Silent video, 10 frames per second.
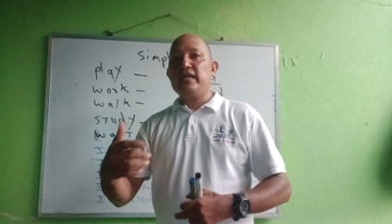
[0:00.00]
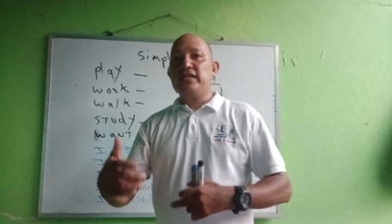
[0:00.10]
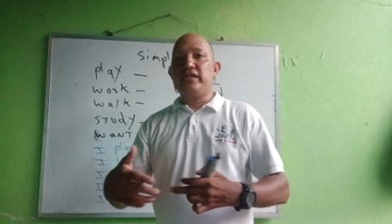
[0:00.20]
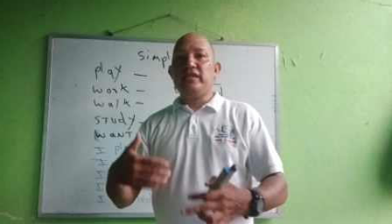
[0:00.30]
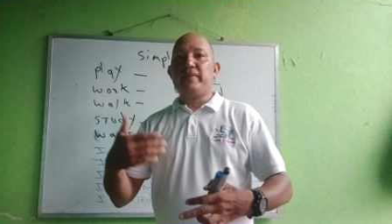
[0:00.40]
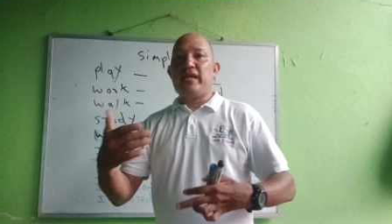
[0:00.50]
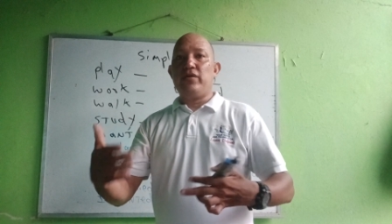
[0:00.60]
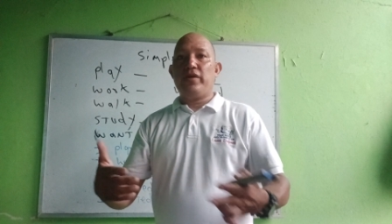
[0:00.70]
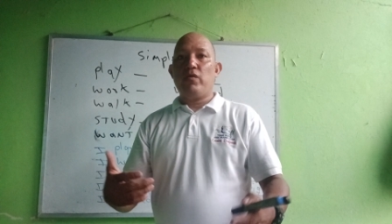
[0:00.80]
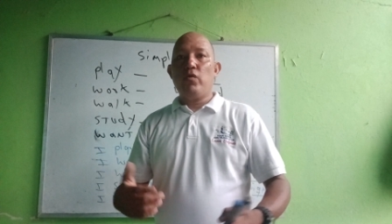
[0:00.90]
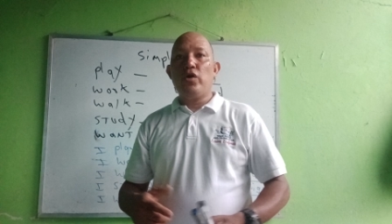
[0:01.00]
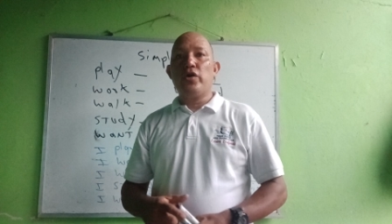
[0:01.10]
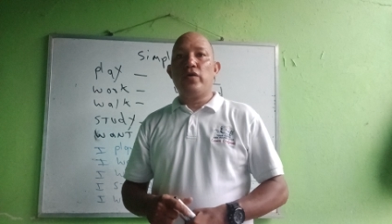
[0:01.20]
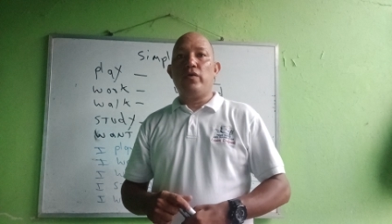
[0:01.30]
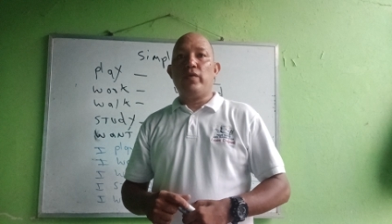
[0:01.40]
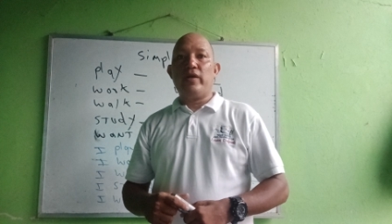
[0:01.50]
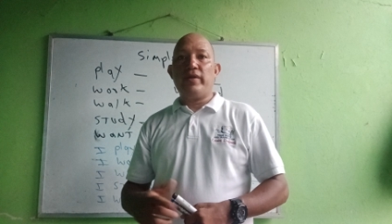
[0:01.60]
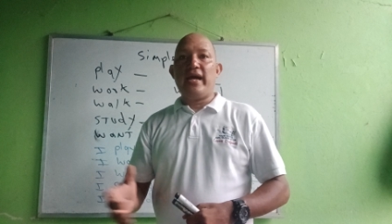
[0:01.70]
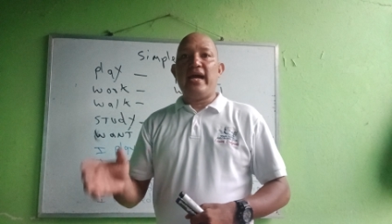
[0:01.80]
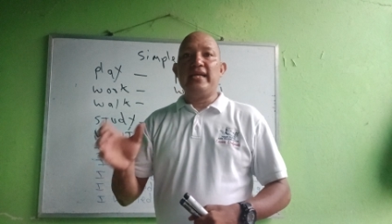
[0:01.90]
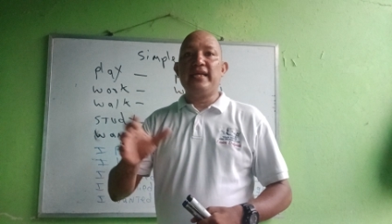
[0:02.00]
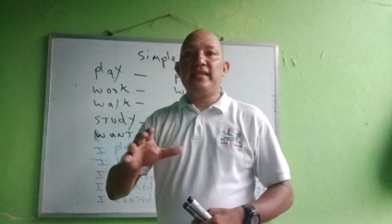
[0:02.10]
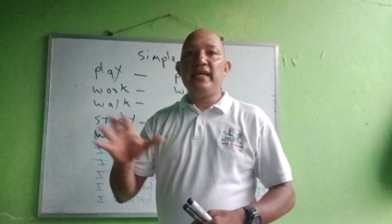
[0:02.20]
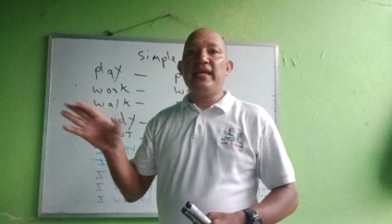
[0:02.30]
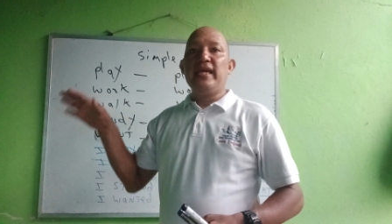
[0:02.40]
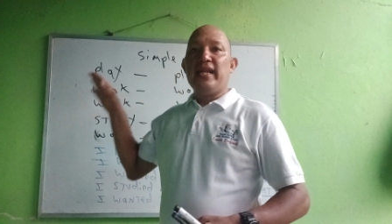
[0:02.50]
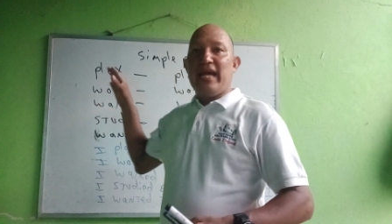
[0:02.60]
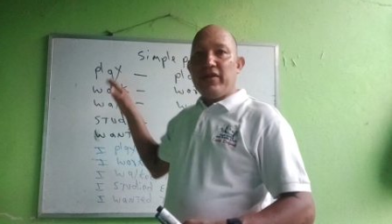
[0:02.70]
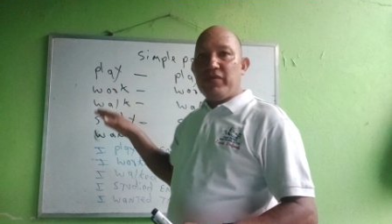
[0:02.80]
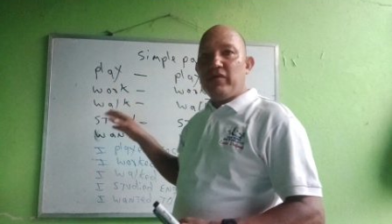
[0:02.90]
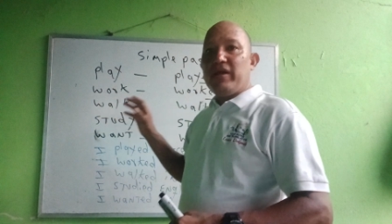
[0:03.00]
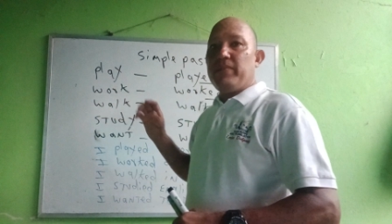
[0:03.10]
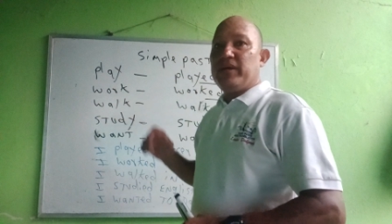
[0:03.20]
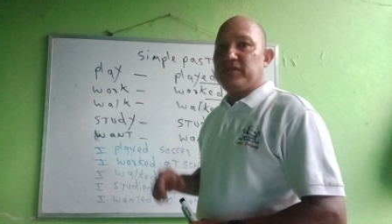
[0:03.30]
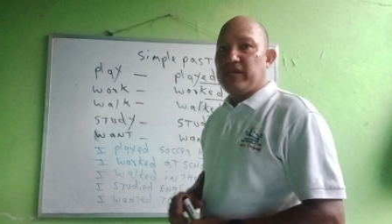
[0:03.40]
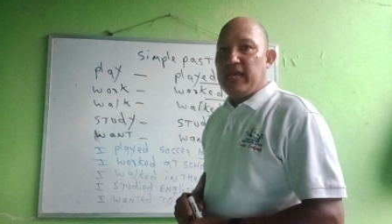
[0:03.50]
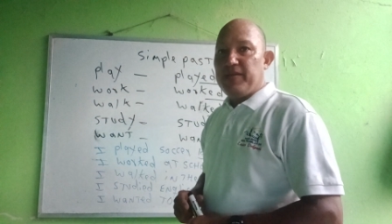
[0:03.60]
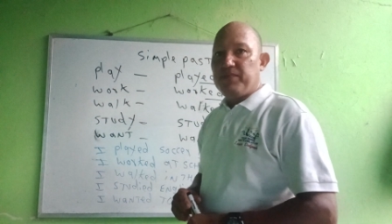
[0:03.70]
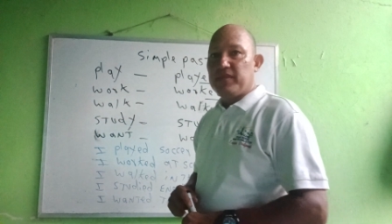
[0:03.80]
change by another word, or we're gonna add ed like regular verbs, okay?